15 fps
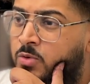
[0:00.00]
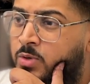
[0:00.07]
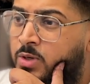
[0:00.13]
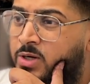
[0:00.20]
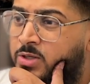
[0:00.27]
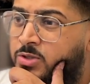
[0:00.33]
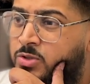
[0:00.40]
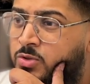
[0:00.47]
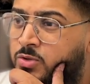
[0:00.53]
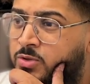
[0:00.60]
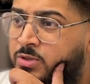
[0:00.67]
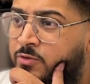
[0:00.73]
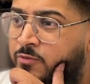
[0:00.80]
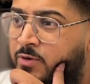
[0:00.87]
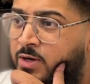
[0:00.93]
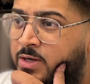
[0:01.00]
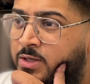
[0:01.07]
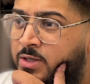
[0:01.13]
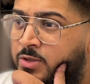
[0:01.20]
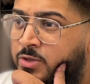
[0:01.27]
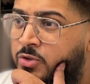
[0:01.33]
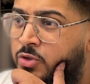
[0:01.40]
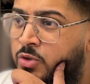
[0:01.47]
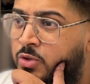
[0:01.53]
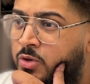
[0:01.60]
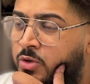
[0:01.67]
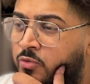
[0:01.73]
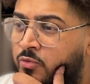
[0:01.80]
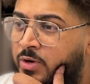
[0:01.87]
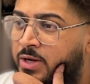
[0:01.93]
We're going to define a new
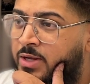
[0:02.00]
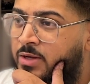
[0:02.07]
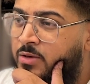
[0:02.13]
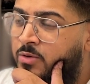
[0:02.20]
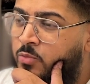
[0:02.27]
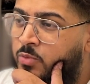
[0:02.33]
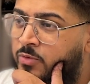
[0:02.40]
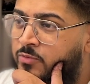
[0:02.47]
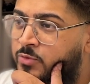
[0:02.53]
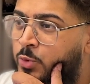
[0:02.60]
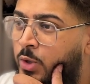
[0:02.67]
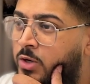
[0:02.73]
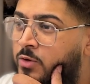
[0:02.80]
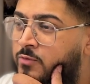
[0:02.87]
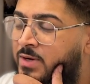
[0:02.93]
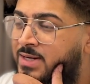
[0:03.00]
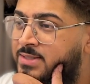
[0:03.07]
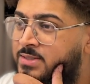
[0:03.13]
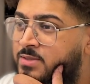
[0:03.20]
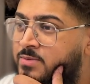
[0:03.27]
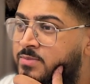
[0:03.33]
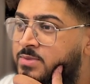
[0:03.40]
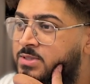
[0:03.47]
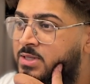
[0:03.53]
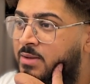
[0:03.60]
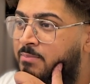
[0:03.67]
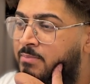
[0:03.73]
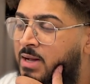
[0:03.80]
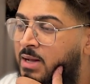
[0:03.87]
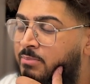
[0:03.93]
array with 12 items
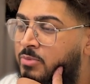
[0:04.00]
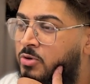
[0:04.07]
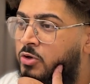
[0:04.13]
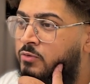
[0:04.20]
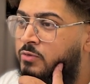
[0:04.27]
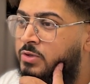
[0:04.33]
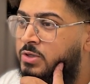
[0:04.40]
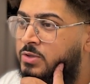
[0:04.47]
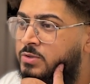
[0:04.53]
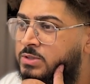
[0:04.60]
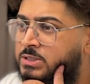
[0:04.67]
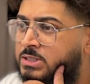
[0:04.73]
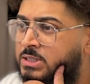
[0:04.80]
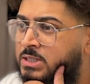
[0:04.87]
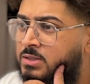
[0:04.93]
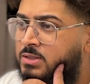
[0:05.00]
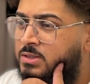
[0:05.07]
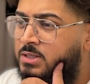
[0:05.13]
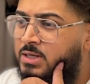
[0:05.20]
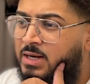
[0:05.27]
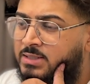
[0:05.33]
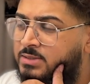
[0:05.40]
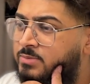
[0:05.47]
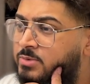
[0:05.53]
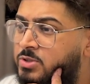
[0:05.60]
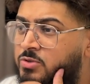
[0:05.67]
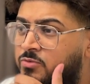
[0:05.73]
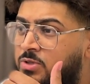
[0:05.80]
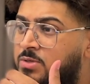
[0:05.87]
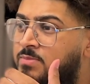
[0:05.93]
and map over those. The item
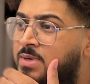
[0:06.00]
doesn't really